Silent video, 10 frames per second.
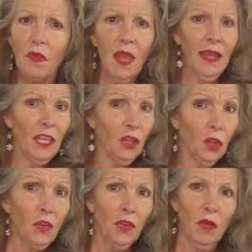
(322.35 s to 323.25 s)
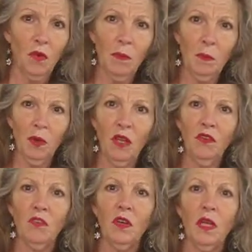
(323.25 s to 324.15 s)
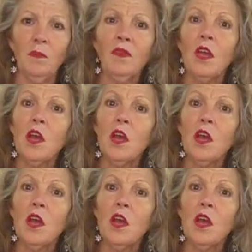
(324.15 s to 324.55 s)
And he usually remembered his dreams.